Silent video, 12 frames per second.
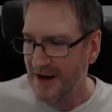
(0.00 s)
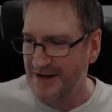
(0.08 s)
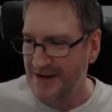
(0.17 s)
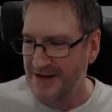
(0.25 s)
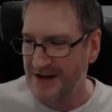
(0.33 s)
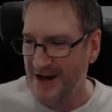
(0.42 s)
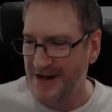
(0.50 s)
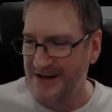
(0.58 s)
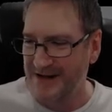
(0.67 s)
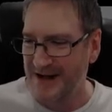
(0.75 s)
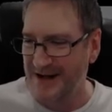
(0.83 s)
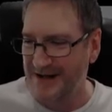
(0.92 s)
You hate those
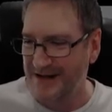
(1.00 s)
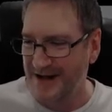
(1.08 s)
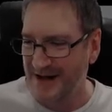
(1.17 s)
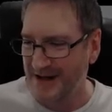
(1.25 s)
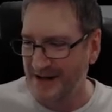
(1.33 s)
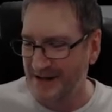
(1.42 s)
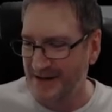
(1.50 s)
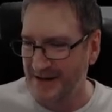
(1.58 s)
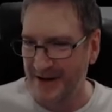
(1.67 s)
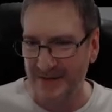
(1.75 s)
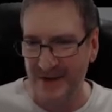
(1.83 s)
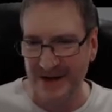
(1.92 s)
kinds of scenes, uh,
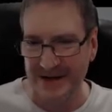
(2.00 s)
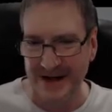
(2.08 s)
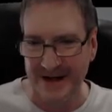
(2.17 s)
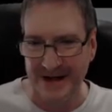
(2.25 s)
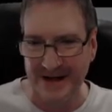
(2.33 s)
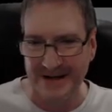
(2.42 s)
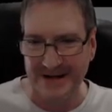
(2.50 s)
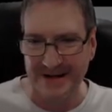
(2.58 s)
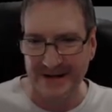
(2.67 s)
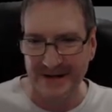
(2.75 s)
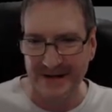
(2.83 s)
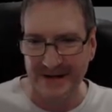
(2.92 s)
Legmog
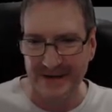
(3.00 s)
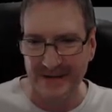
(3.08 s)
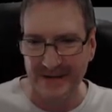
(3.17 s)
says.